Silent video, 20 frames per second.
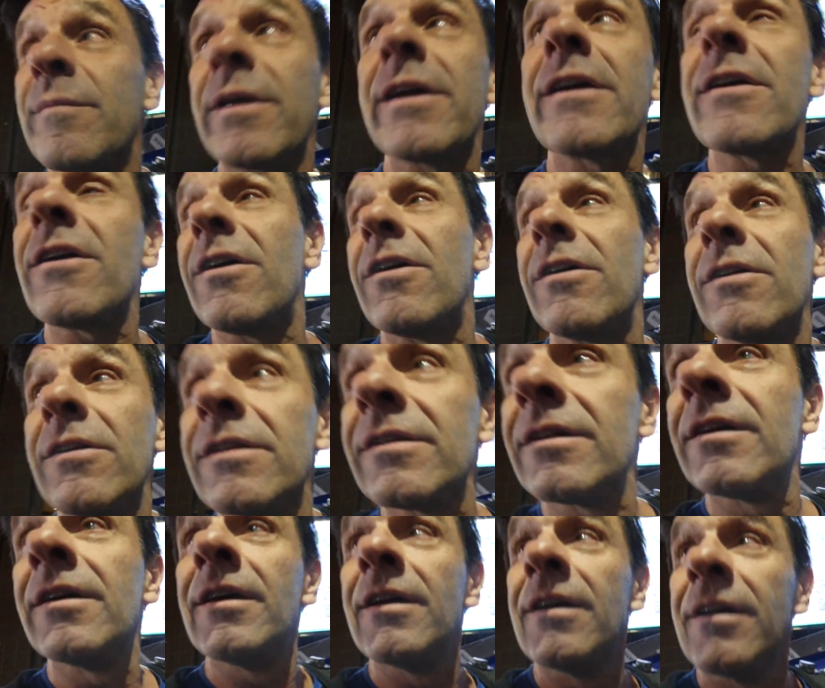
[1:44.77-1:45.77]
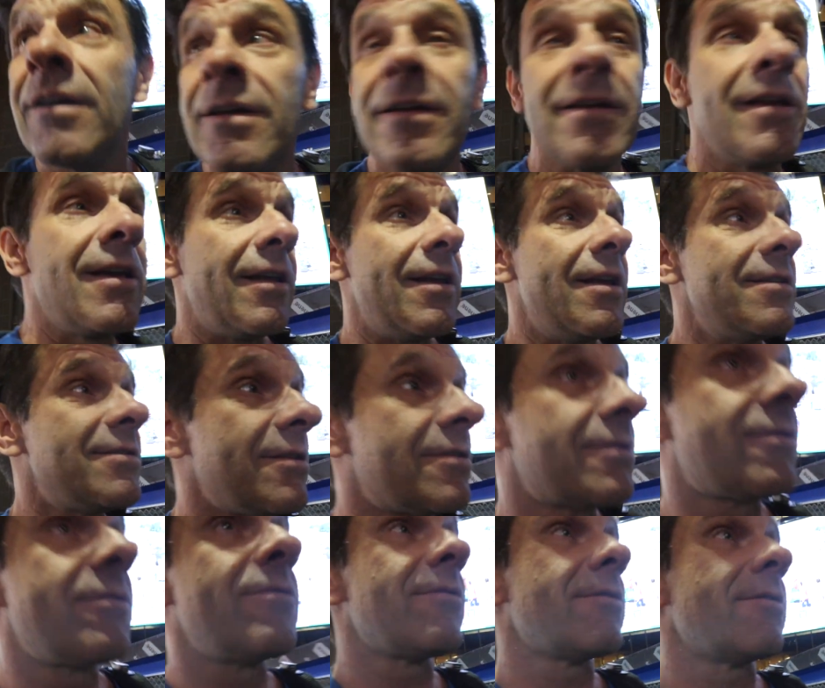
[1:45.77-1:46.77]
I'm like all giddy as a
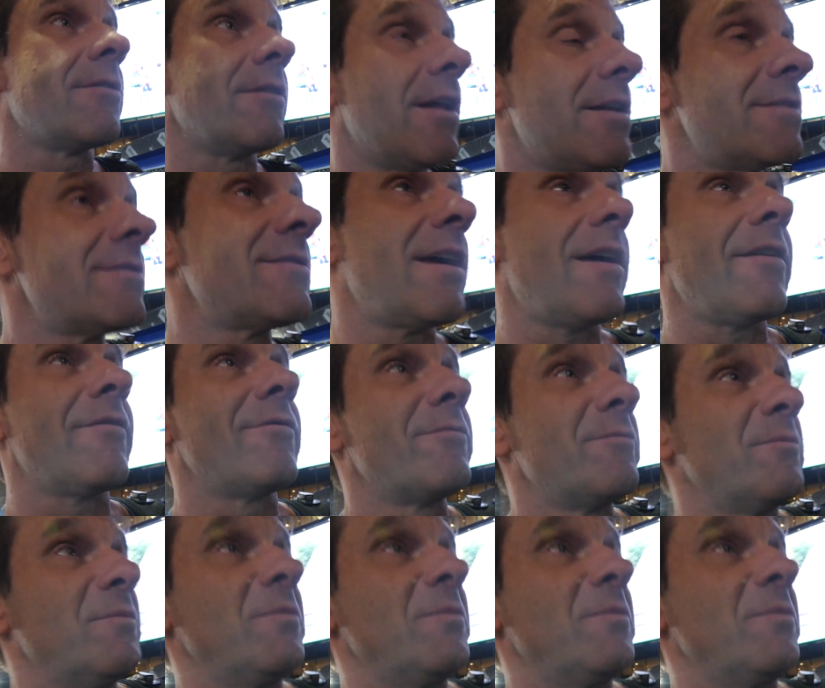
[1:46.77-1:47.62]
schoolgirl. I just have